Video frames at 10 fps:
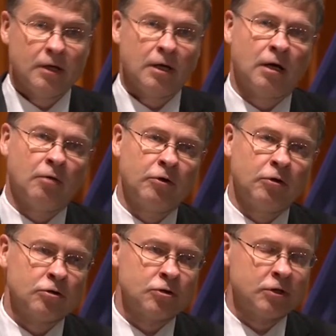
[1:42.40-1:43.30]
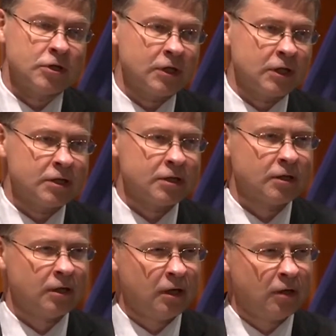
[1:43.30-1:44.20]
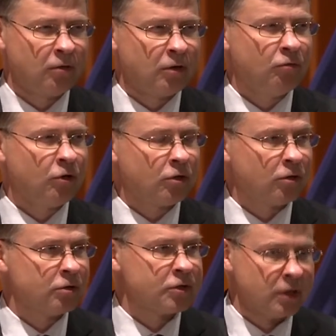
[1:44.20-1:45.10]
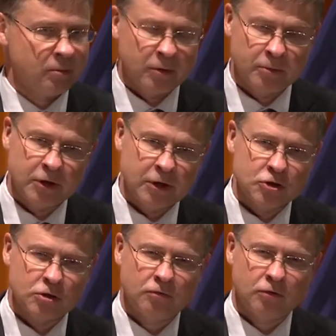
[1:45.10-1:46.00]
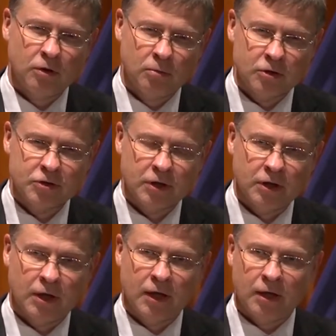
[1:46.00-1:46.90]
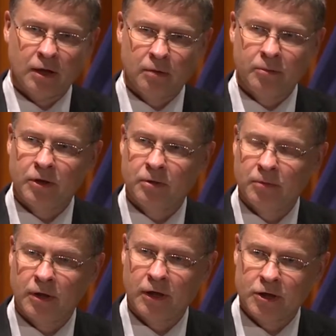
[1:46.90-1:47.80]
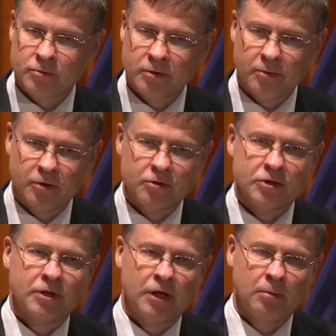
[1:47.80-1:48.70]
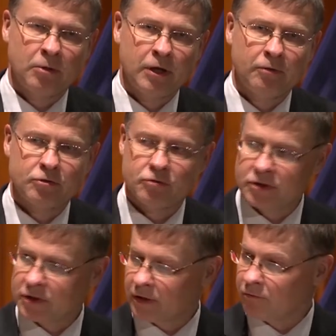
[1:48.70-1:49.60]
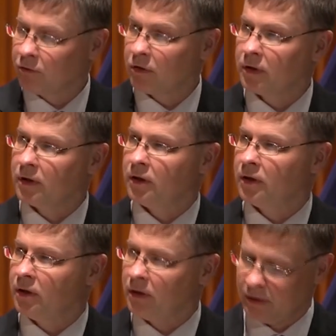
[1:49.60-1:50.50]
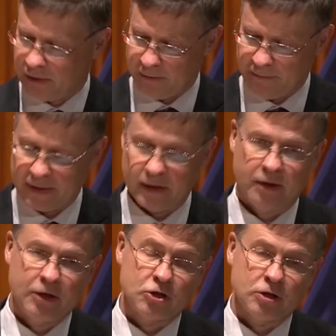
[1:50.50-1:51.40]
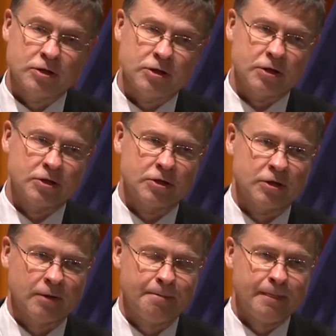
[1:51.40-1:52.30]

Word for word: Uh, we also discussed uh, our work on the implementation of global steel and aluminium arrangement, because the timeline which we set for uh, uh, reaching this uh,